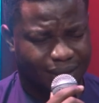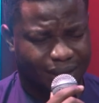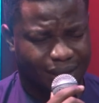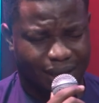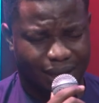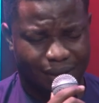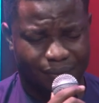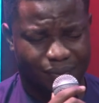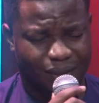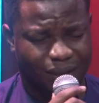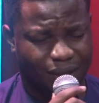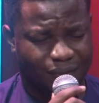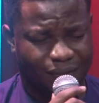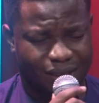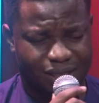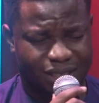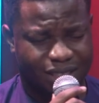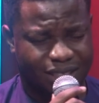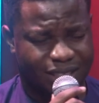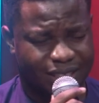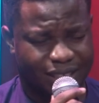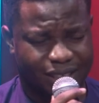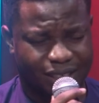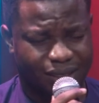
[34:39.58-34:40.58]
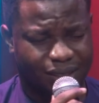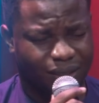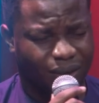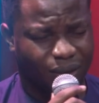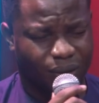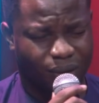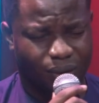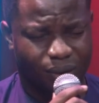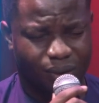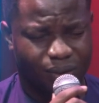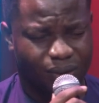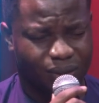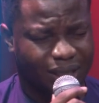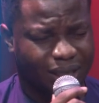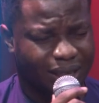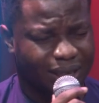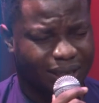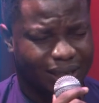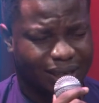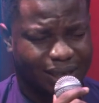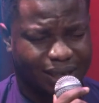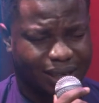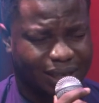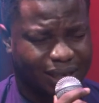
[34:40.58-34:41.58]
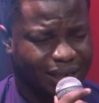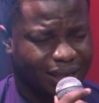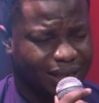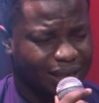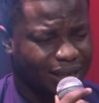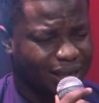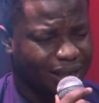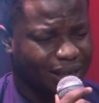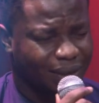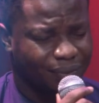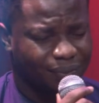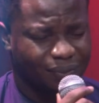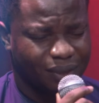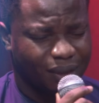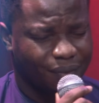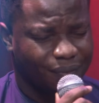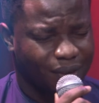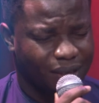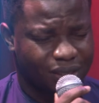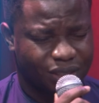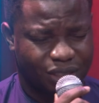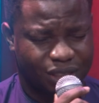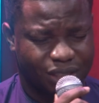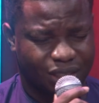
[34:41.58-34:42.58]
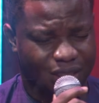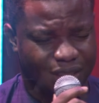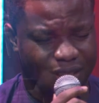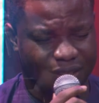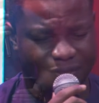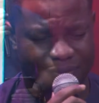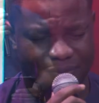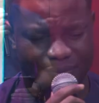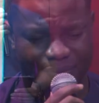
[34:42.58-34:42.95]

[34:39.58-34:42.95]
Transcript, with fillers: I've never seen, Lord. I've never seen.